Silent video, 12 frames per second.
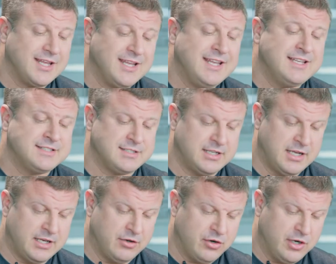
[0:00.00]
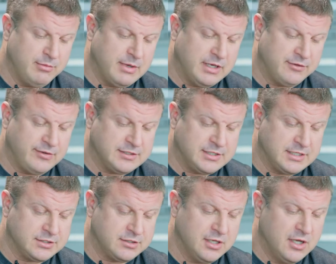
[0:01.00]
is an early
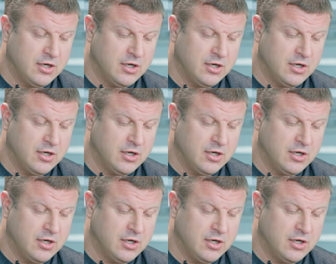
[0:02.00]
manifestation